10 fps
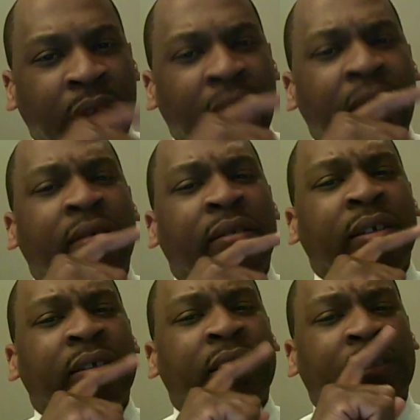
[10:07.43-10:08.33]
It
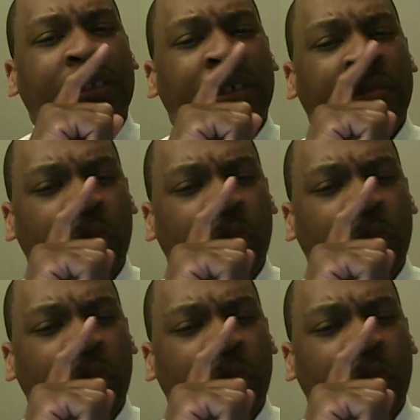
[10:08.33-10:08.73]
is the